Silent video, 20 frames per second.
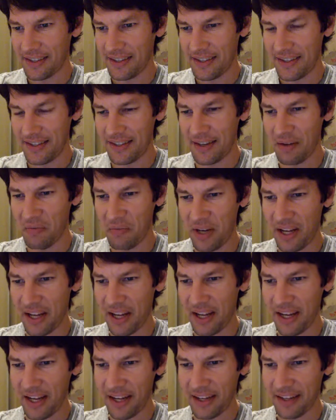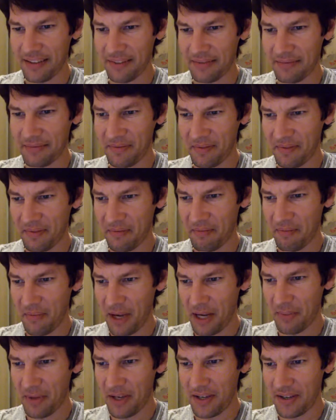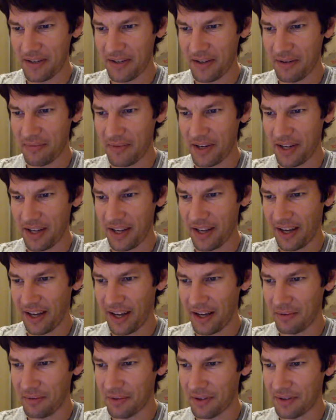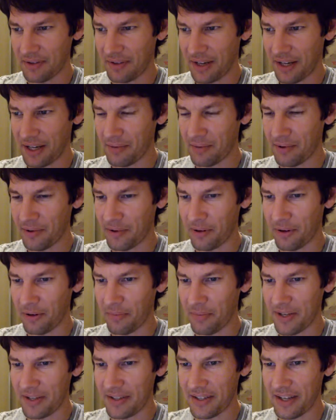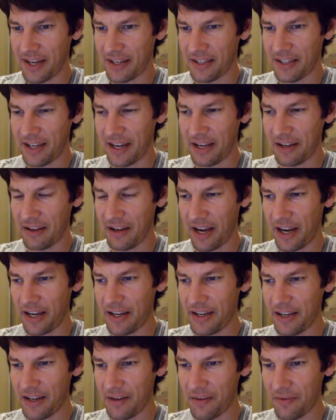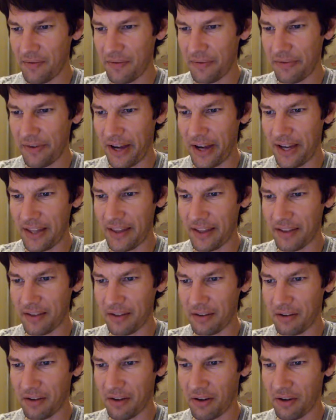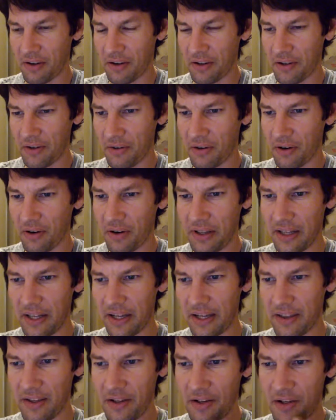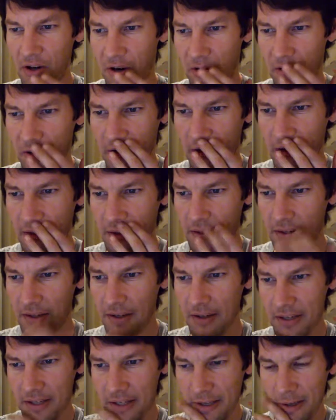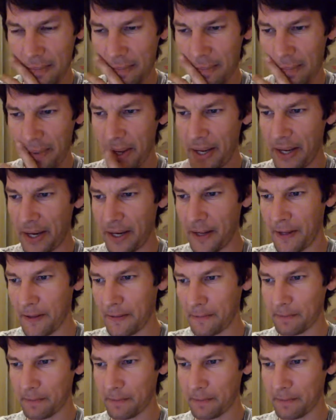Someday, maybe someday I will grow a mustache. And I did find that the longer you grow it, like the darker it looks, but